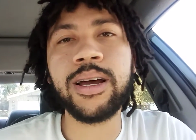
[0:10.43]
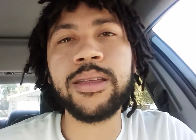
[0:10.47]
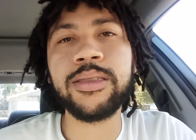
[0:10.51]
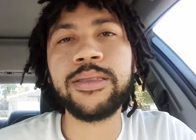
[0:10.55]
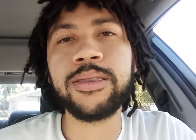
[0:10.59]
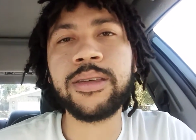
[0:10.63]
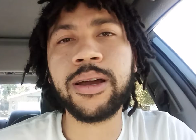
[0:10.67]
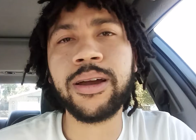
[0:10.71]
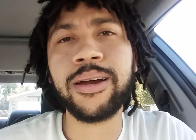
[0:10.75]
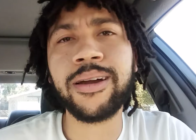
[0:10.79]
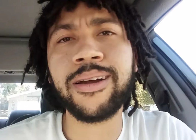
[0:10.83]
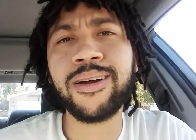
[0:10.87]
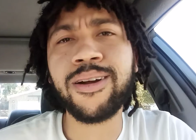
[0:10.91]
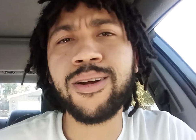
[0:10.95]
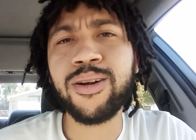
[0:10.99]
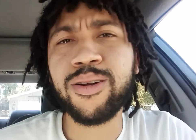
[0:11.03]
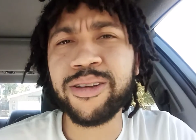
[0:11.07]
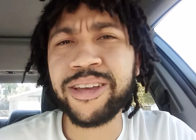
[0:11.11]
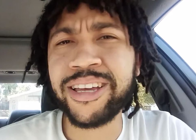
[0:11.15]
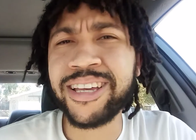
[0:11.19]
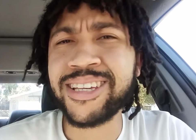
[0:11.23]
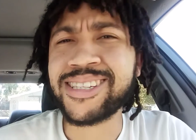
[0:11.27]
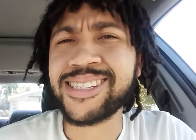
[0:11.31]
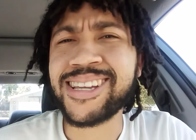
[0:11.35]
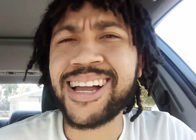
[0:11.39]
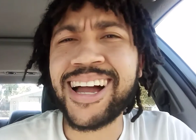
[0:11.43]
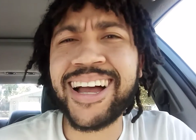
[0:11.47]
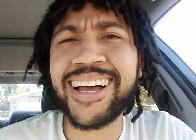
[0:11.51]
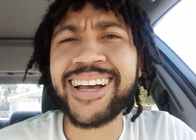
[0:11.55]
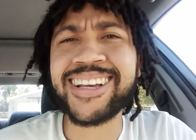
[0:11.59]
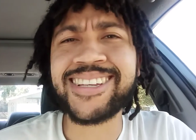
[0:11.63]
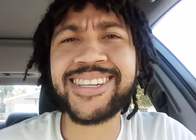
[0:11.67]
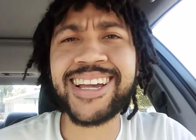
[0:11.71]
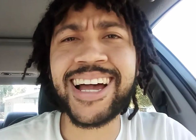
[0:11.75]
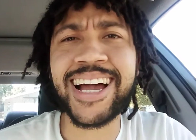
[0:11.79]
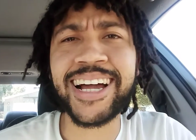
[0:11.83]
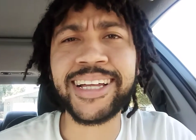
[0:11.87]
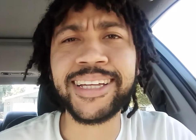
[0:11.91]
there is not
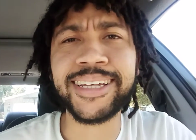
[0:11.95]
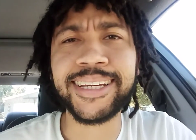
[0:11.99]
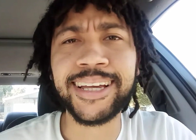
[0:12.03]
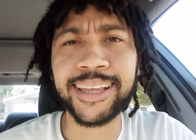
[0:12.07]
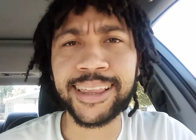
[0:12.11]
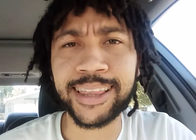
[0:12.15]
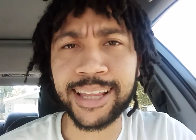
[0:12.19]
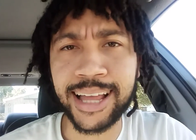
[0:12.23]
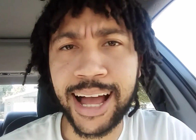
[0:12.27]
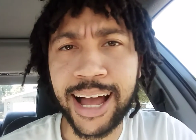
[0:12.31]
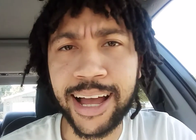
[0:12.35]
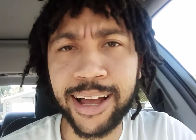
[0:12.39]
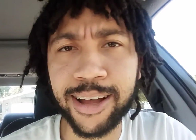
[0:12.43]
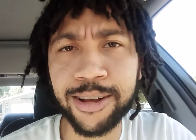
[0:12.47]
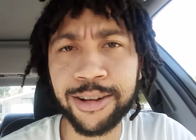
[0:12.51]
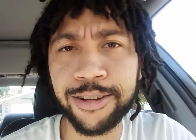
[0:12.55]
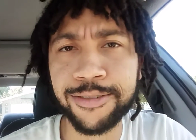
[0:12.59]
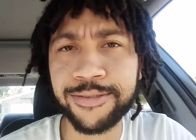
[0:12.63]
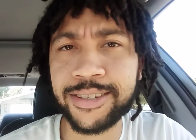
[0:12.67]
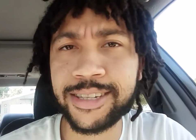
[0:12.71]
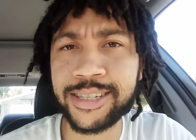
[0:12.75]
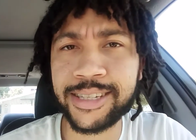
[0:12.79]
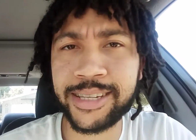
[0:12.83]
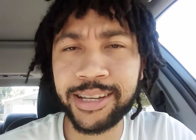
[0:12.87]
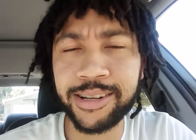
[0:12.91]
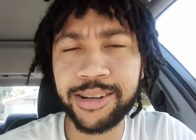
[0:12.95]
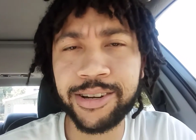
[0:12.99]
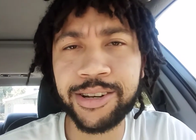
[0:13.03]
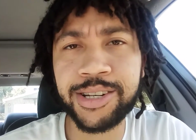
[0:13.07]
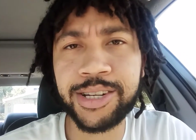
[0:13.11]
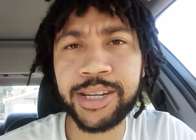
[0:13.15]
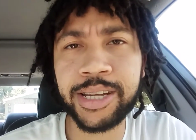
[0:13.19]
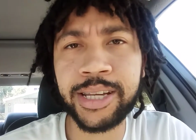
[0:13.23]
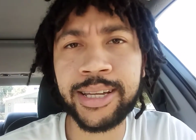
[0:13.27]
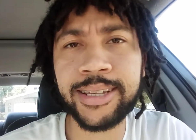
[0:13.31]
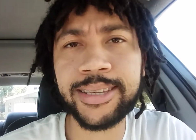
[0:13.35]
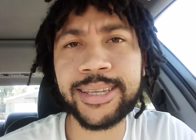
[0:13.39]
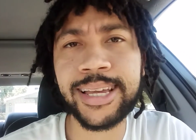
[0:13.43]
exactly a lot of
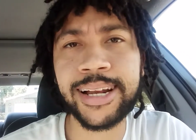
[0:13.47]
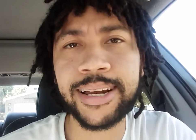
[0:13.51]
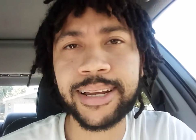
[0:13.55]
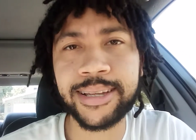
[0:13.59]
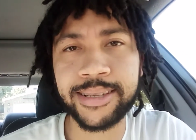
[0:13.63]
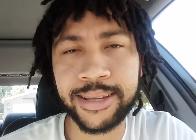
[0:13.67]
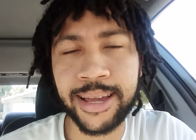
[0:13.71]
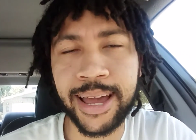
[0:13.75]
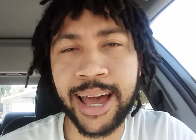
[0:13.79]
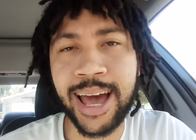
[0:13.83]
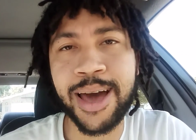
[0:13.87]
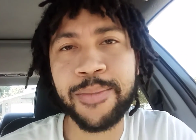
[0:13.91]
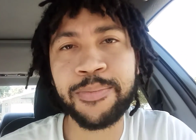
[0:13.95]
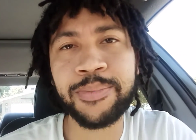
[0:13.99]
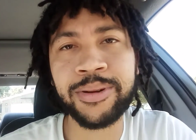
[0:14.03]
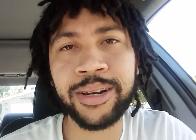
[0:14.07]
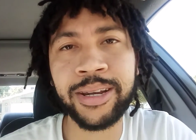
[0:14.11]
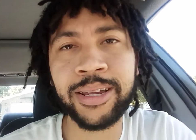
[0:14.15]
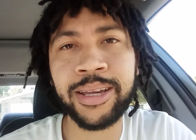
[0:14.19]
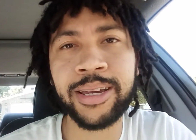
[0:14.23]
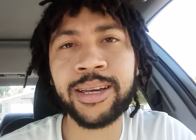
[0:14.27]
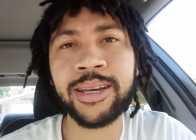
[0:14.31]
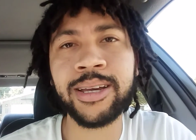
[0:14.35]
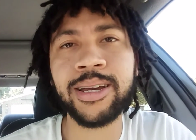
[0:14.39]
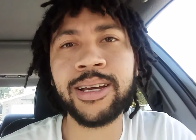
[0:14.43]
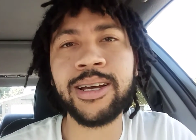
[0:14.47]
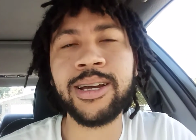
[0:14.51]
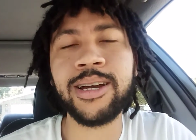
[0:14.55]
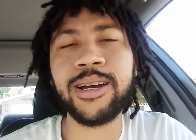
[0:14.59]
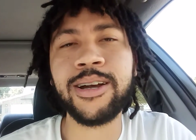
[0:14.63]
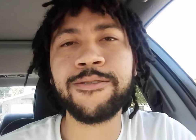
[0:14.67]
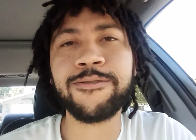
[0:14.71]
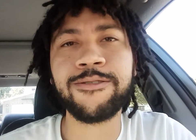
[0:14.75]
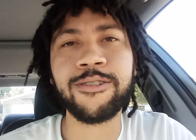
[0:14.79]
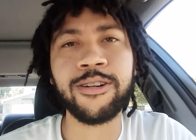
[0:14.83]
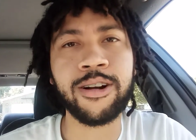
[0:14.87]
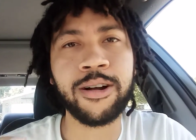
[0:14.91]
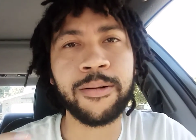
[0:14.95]
synergy that is happening
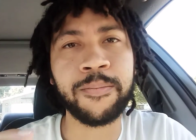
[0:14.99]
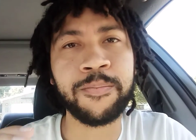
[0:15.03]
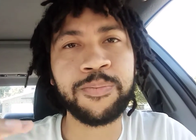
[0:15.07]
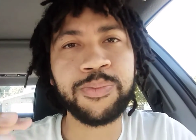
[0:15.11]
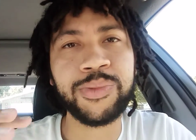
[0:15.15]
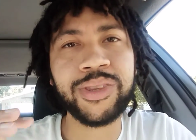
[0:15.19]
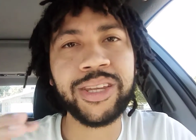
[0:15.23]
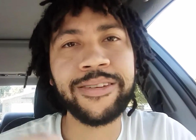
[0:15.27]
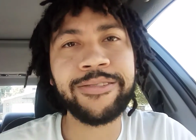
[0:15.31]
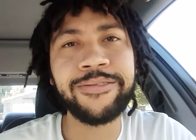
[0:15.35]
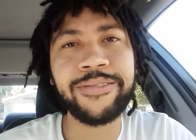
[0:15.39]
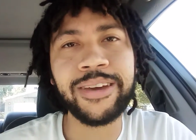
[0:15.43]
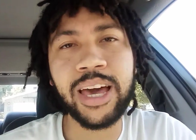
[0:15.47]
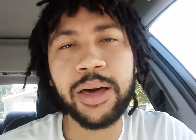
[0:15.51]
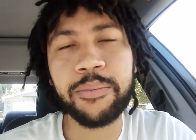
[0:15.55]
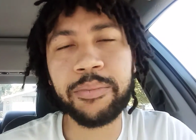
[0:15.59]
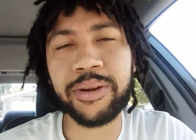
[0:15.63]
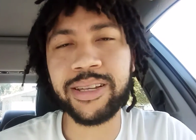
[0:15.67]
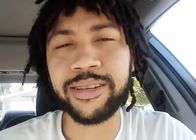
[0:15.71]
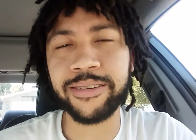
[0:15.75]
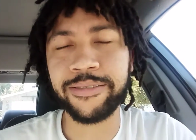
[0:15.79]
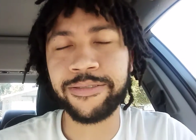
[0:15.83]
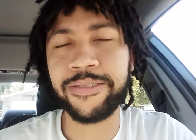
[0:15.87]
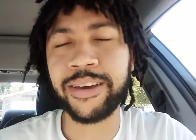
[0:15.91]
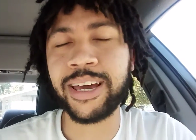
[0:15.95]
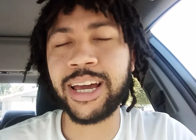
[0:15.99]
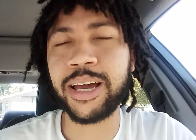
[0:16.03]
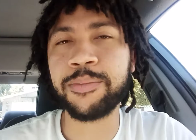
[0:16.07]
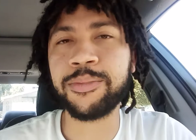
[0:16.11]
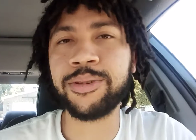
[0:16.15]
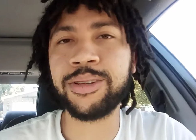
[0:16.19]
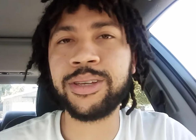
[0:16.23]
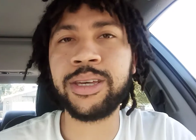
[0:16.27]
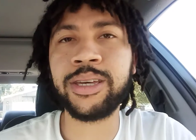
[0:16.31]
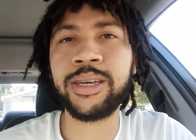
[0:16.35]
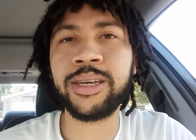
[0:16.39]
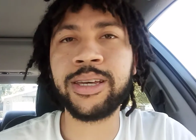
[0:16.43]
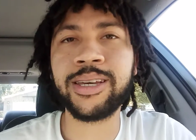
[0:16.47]
from family to
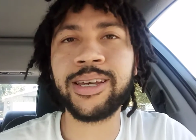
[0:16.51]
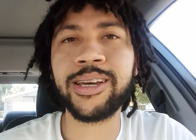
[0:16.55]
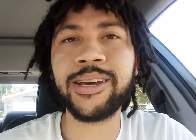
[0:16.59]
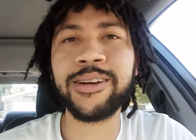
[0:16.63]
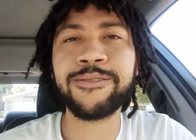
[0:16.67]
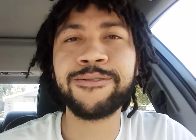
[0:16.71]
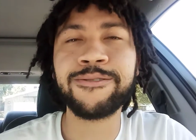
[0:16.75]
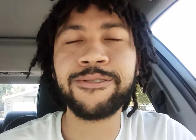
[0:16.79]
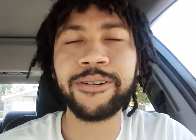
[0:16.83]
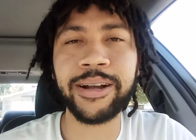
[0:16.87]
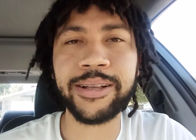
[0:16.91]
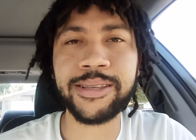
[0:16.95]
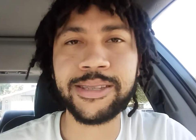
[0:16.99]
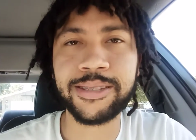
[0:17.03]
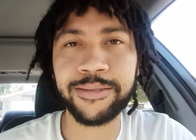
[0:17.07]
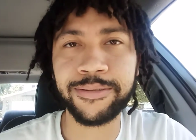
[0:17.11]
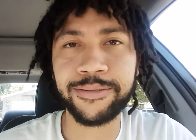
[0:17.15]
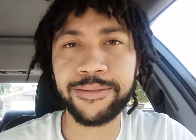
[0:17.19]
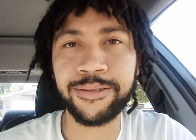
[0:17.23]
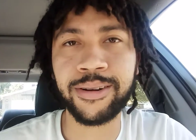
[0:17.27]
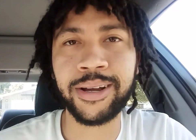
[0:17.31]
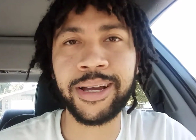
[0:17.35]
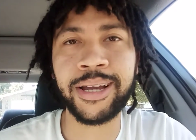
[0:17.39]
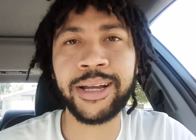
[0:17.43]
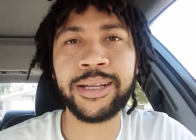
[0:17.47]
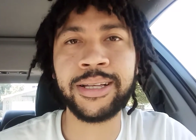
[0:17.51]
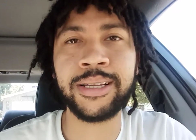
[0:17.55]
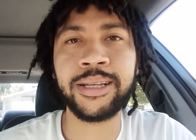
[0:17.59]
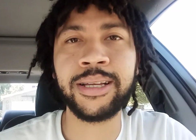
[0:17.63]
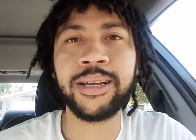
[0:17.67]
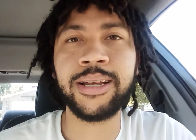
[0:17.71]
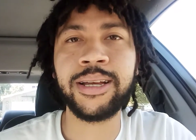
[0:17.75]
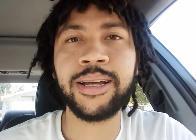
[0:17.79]
family, friend to friend,